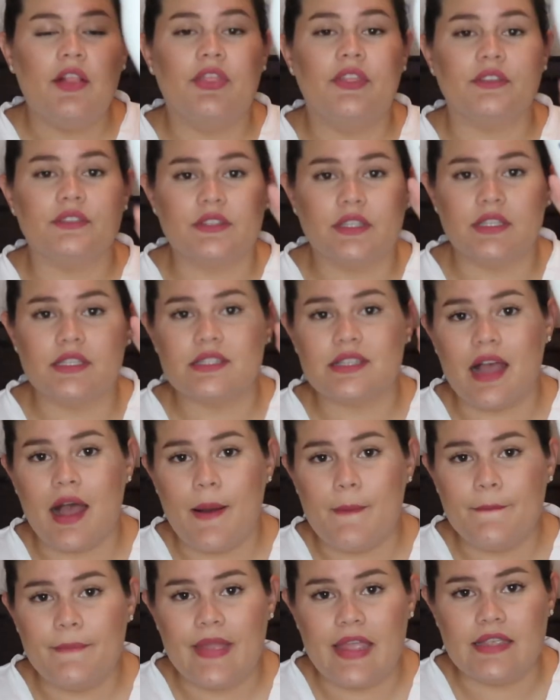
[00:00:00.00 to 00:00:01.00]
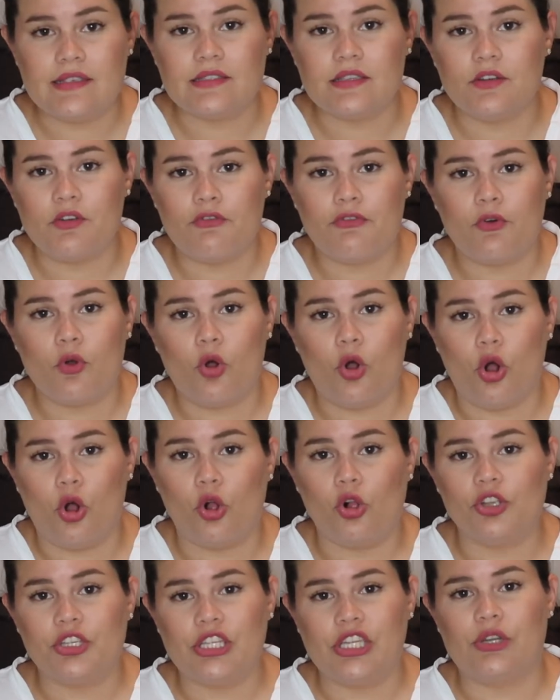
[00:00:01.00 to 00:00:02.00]
this thing is amazing for
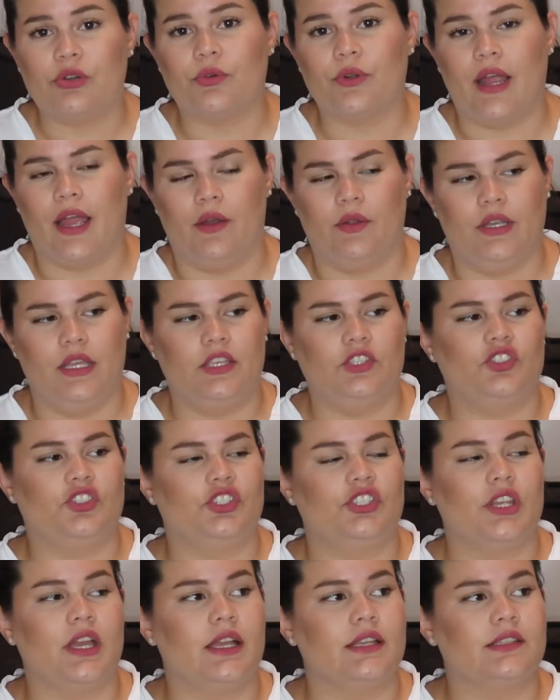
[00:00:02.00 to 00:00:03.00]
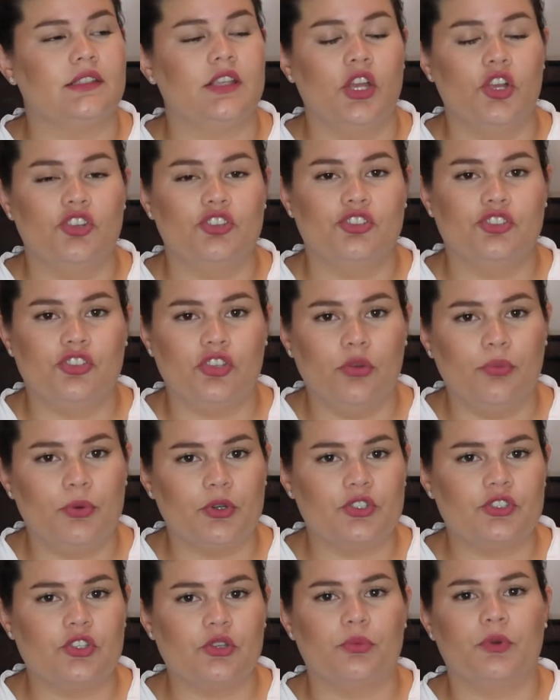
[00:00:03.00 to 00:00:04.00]
all year round. It's just
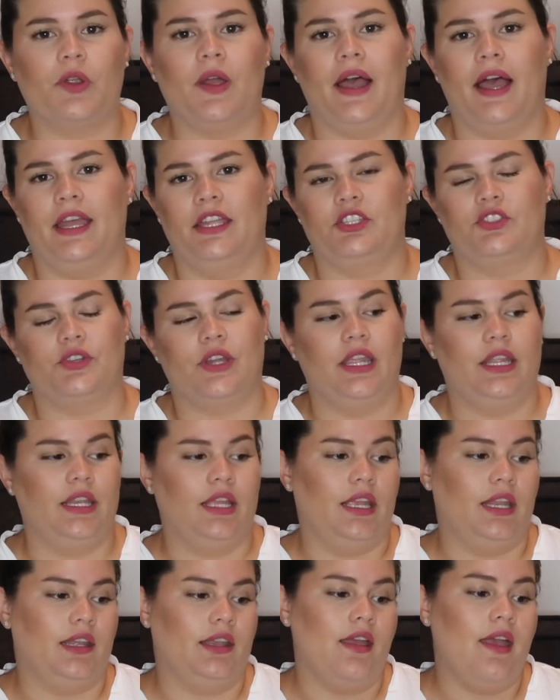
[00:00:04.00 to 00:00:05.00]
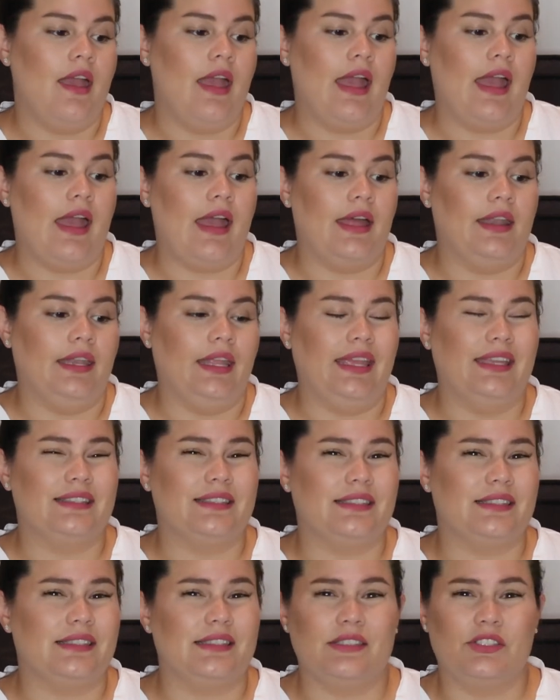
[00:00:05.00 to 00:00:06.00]
super, super hydrating and
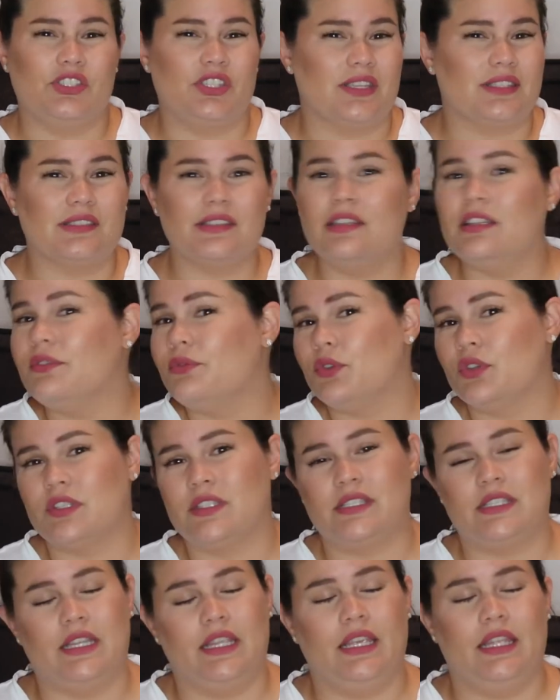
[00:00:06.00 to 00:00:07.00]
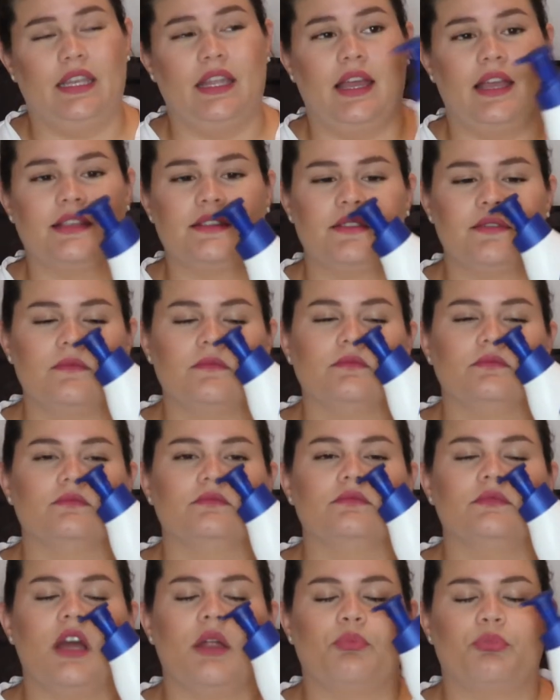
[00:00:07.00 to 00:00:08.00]
it doesn't leave you sticky. It has
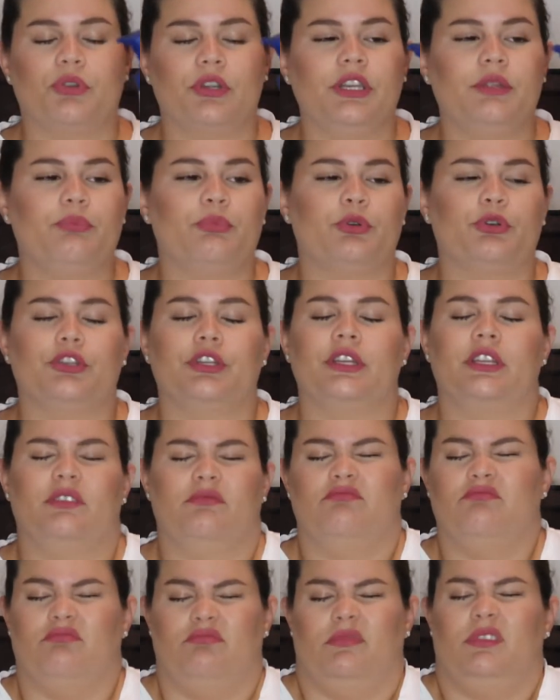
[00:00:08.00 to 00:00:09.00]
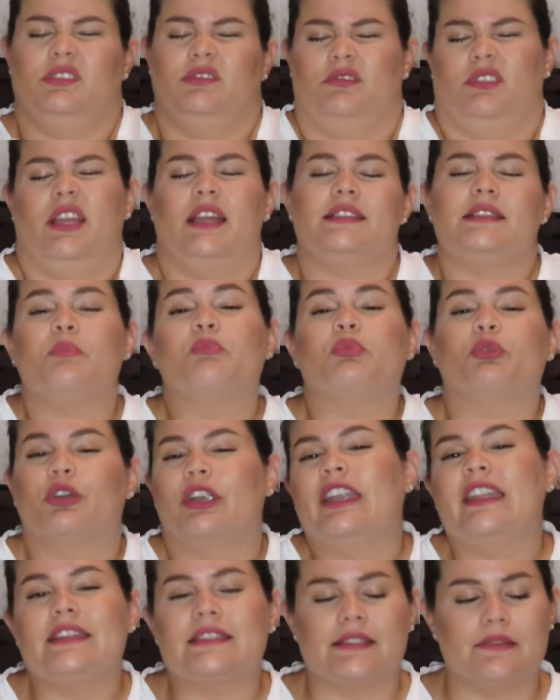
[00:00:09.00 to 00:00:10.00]
a pretty, pretty, has a
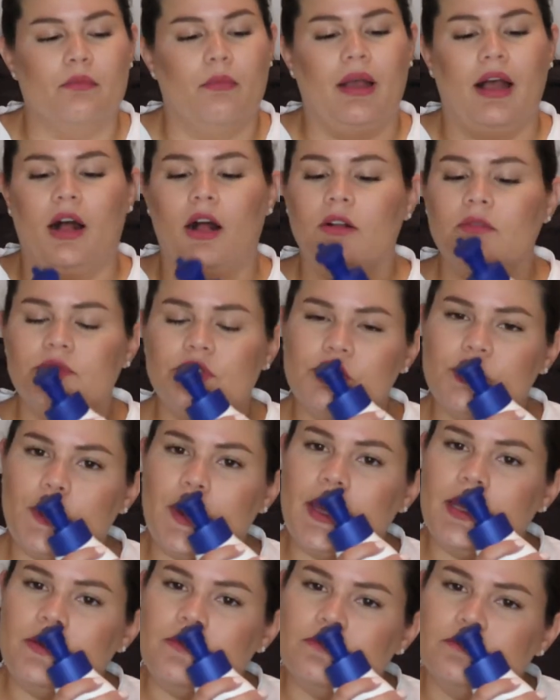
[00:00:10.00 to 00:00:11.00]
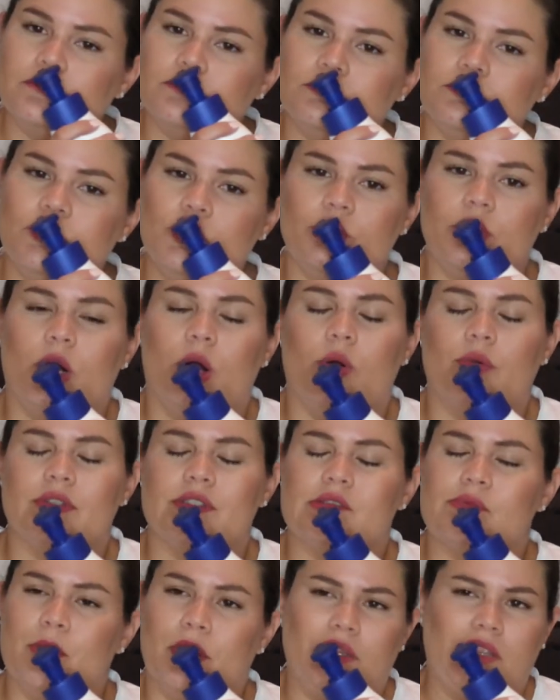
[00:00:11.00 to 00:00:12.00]
pretty smell to it. You will
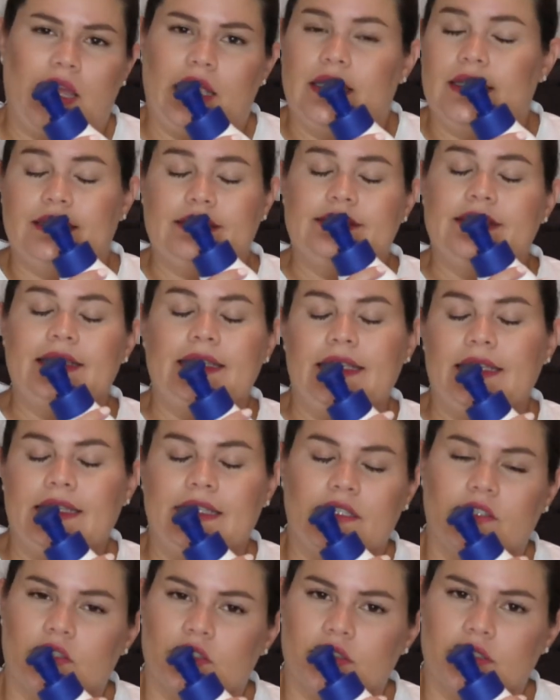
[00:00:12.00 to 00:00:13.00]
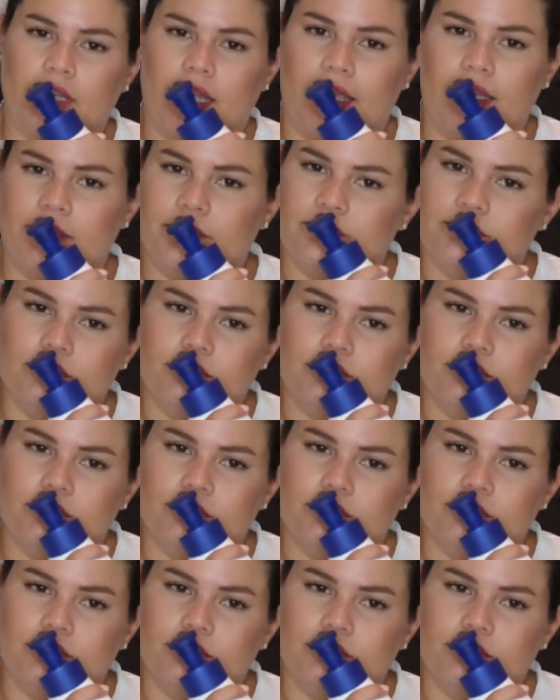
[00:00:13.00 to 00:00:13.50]
always smell like clean or like,